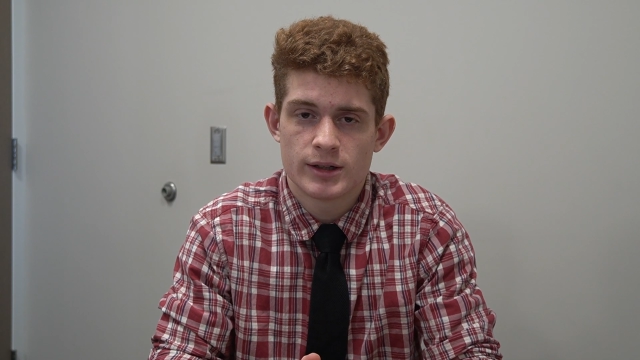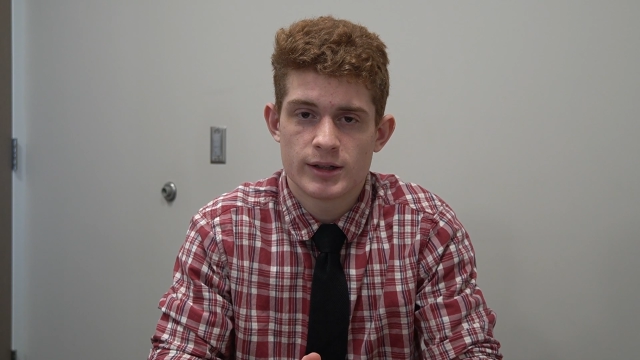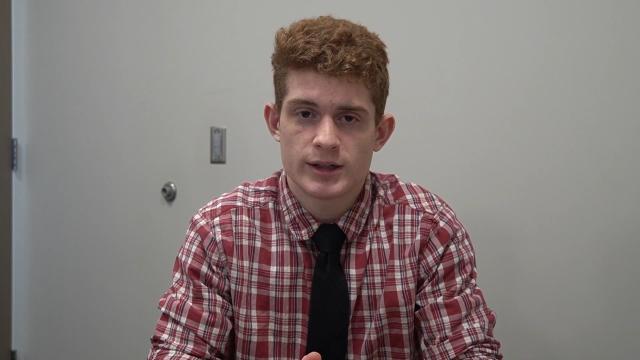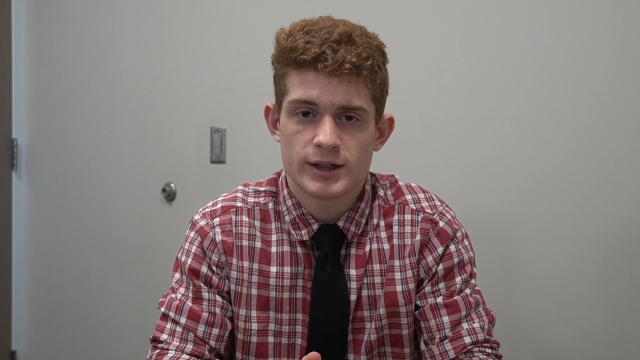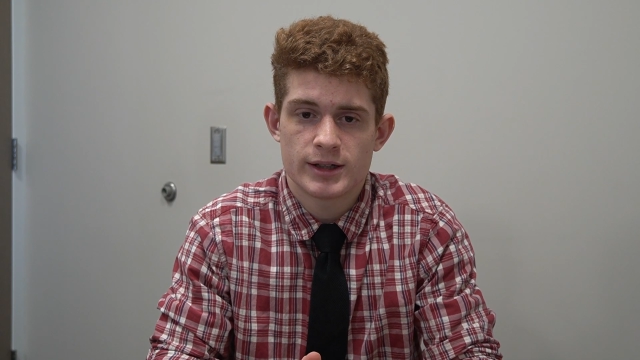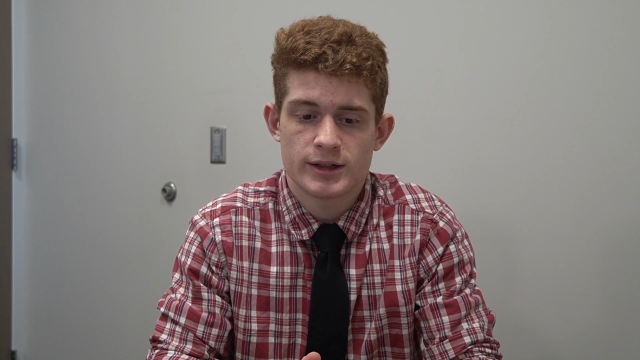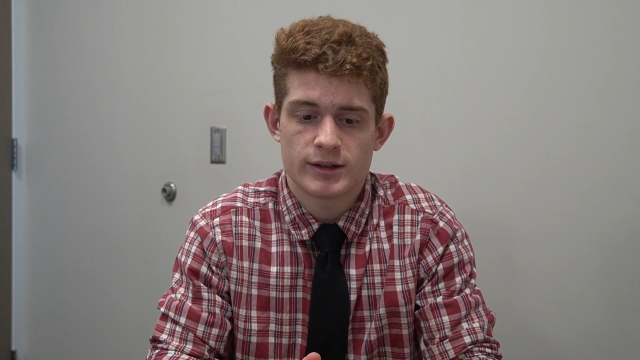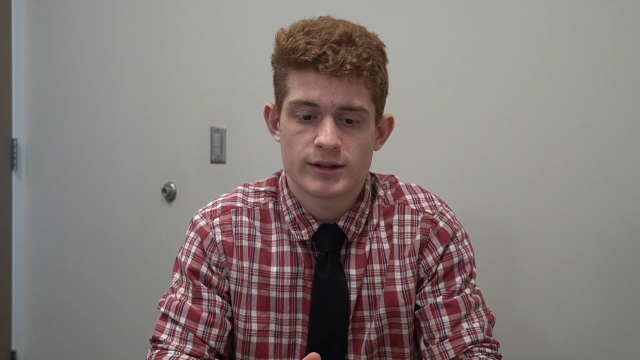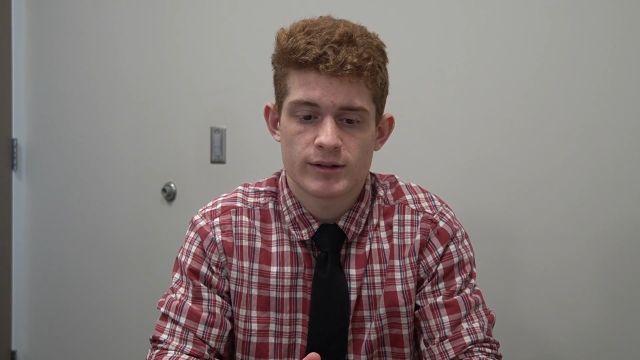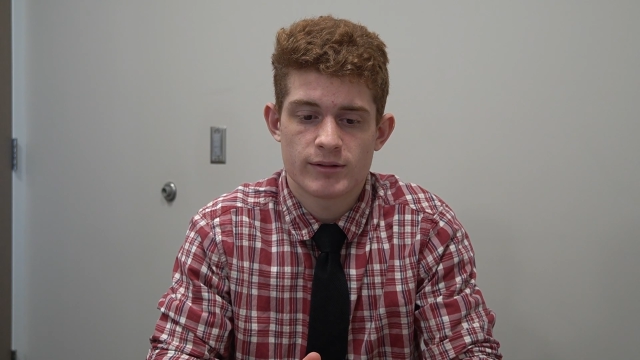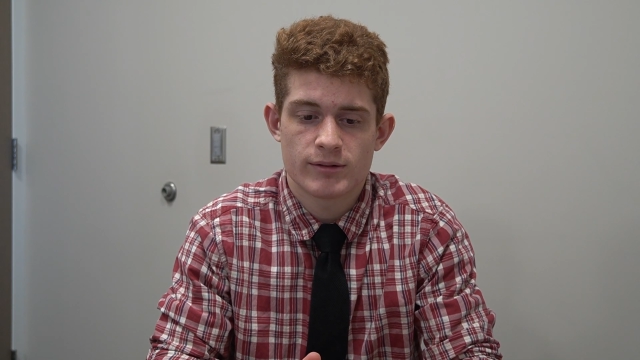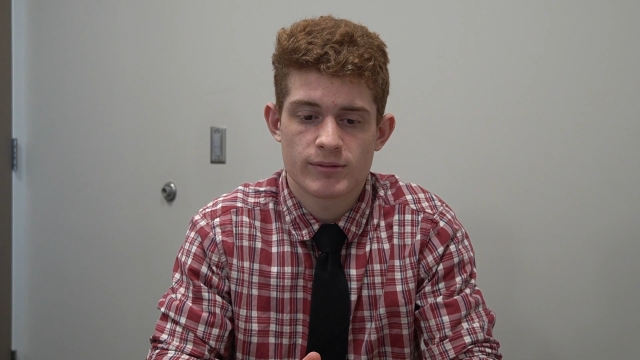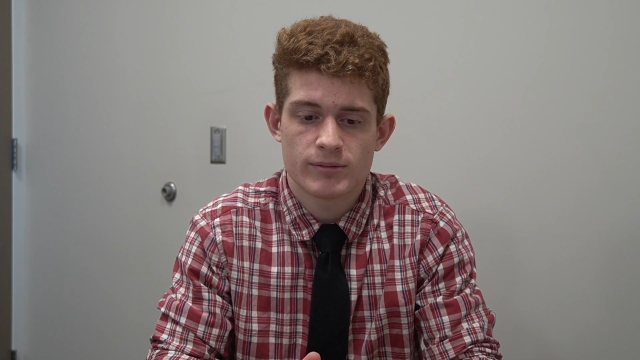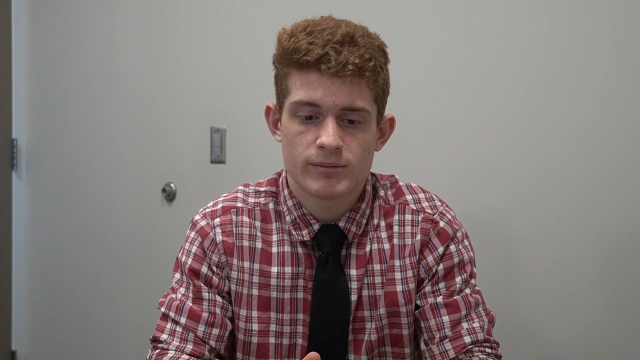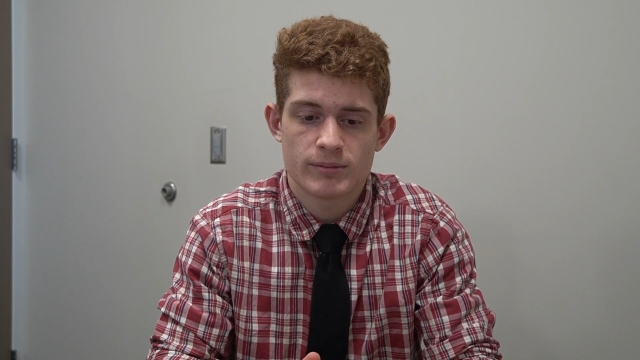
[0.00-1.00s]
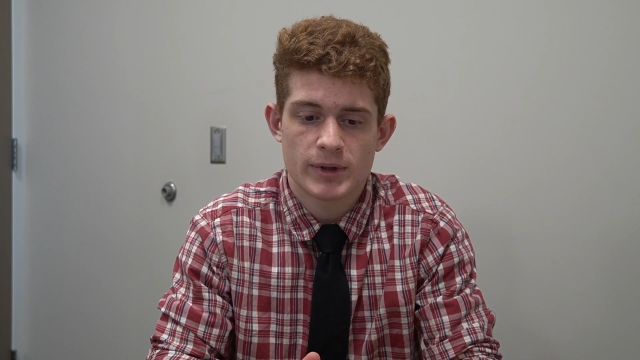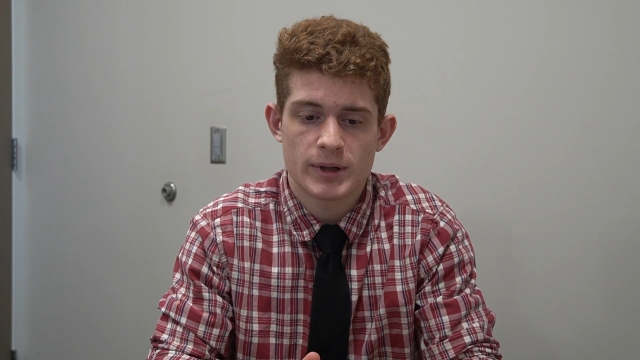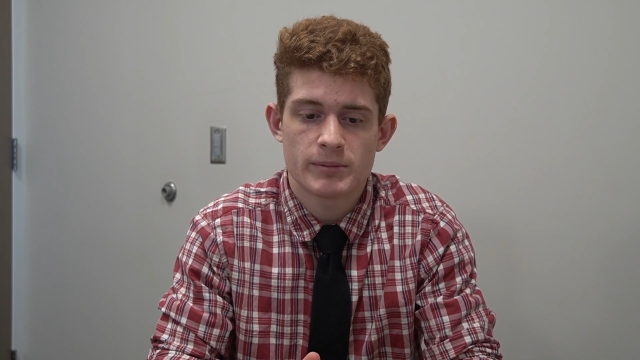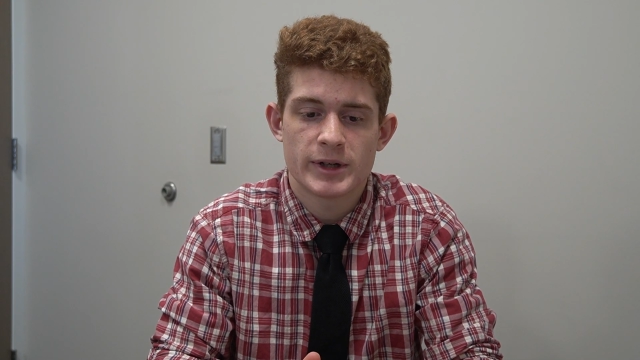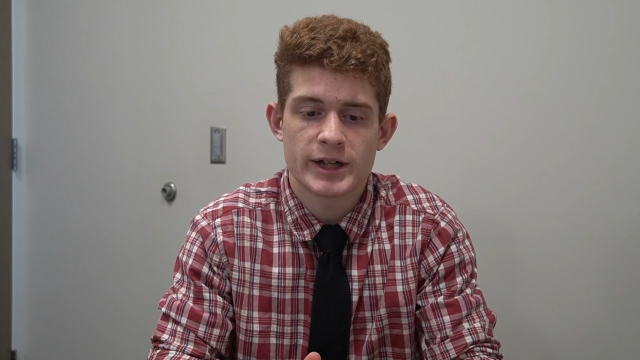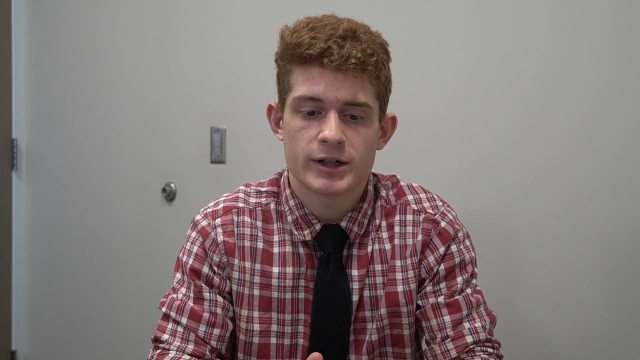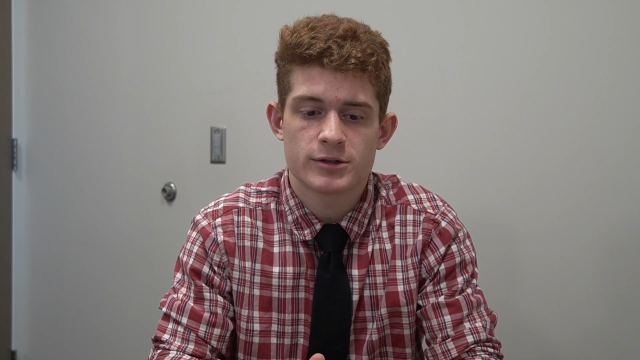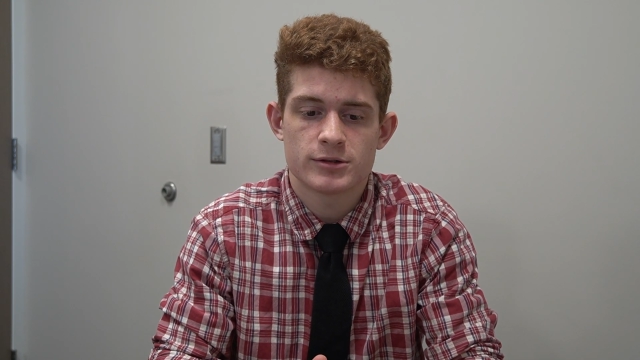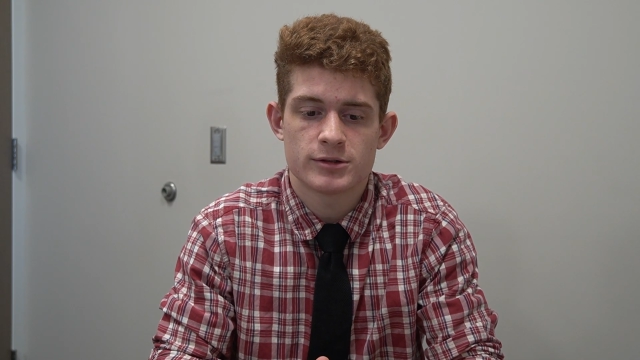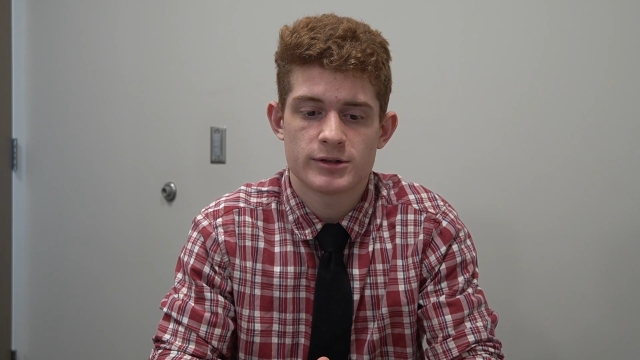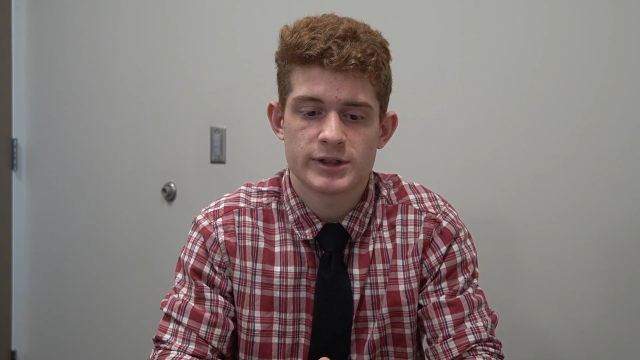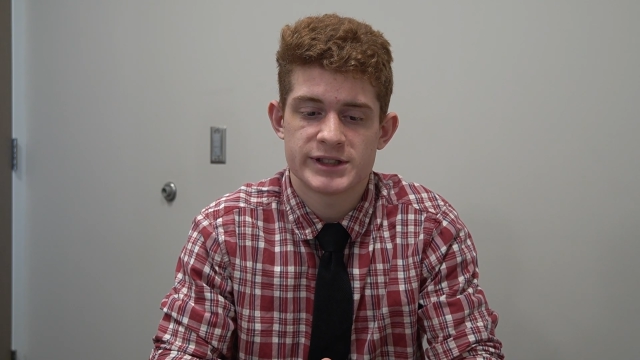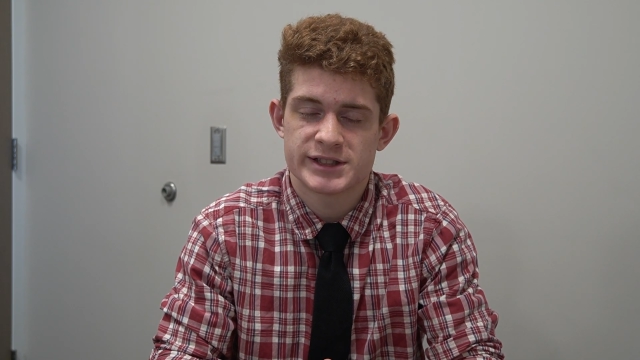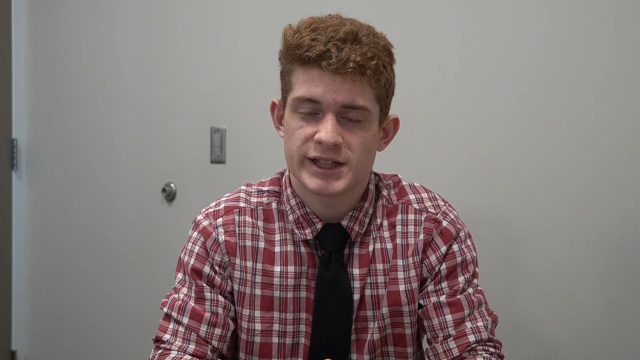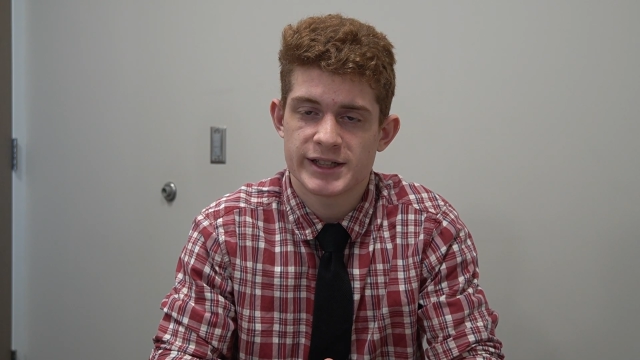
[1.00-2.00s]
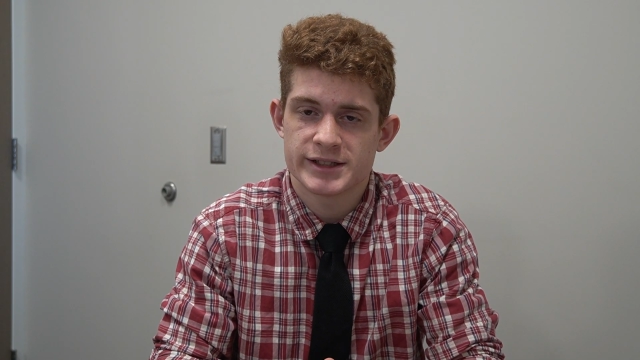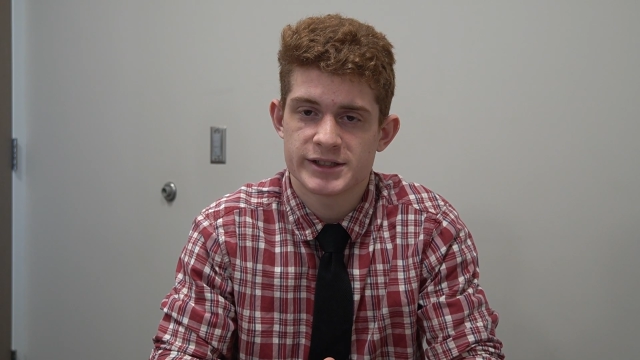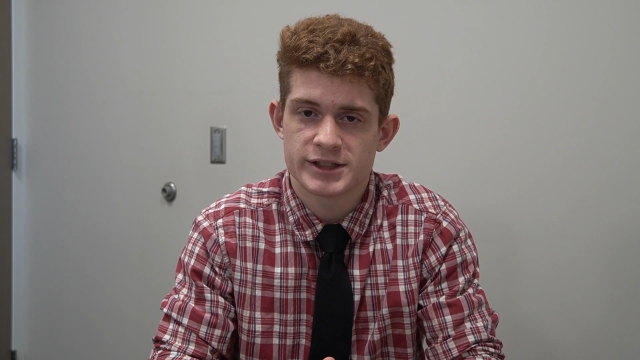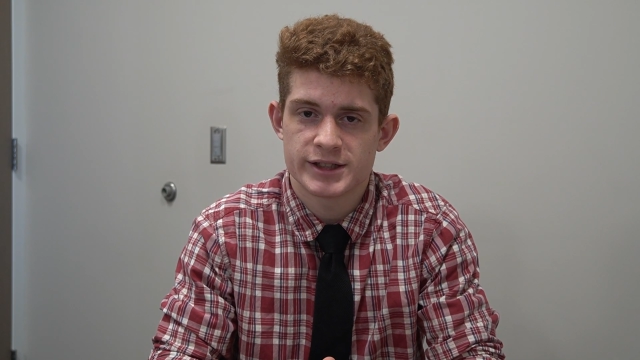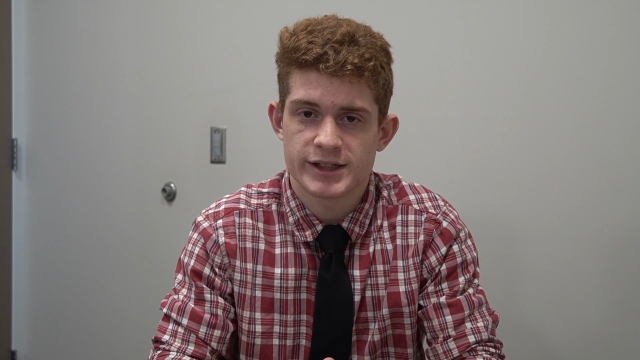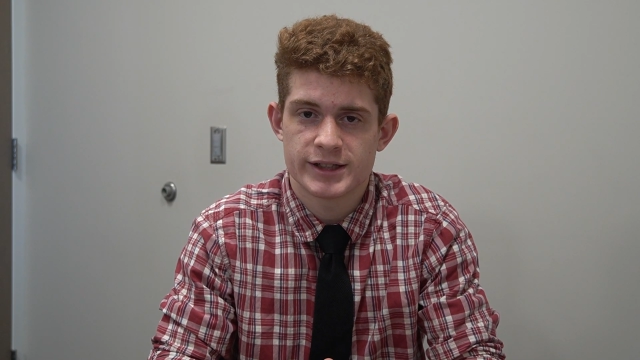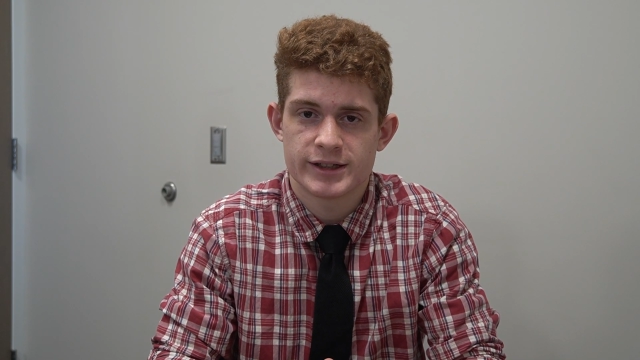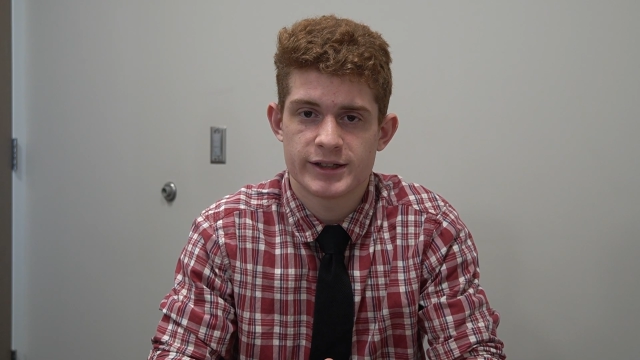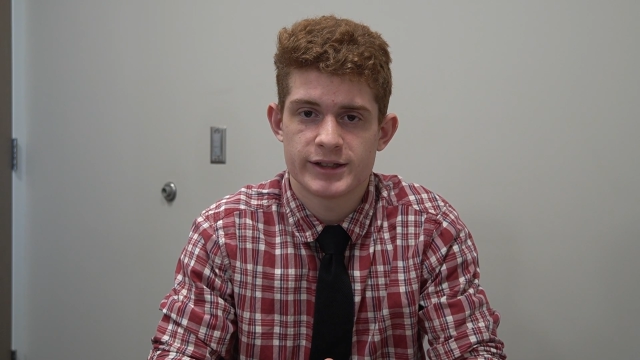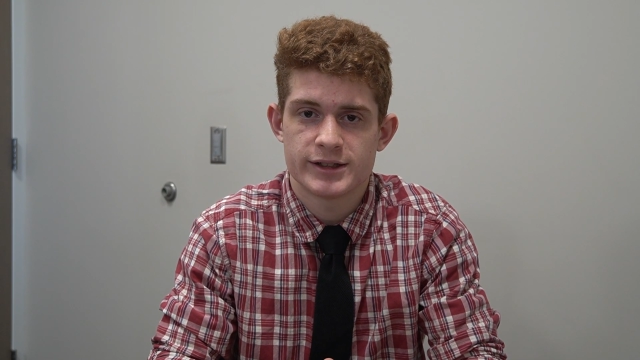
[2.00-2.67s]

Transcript: Uh, Mount Michael, as I see it,